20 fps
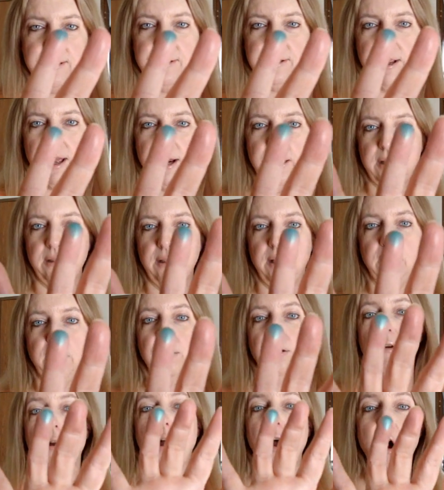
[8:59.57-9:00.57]
is going to
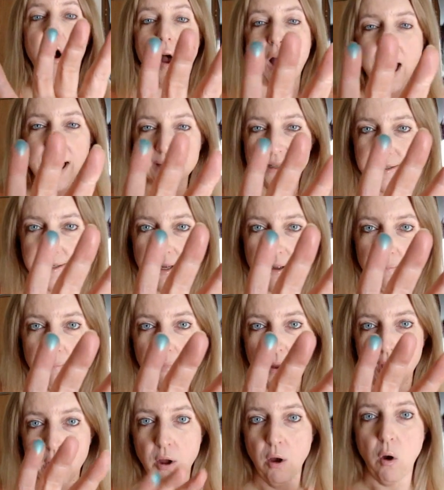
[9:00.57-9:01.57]
look awesome
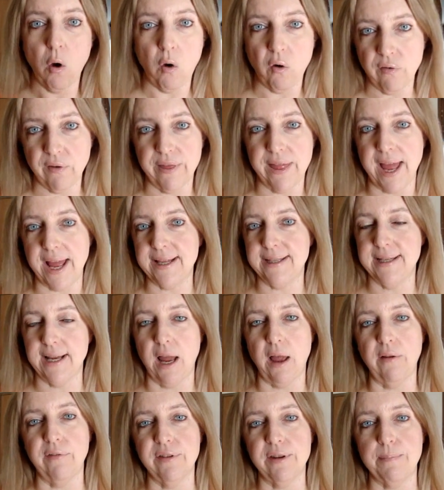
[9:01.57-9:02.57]
over that
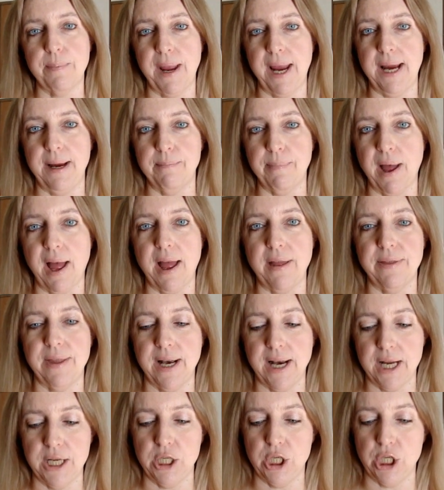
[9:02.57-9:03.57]
Delft paint pot
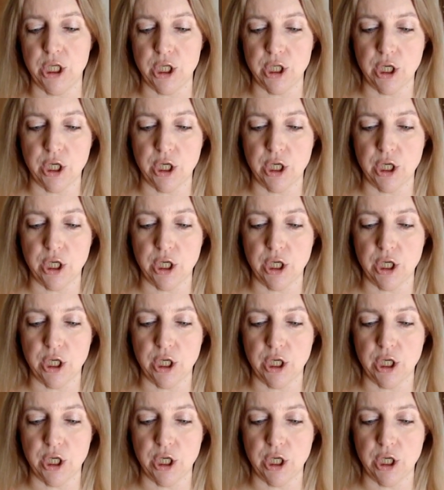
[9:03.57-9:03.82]
that I just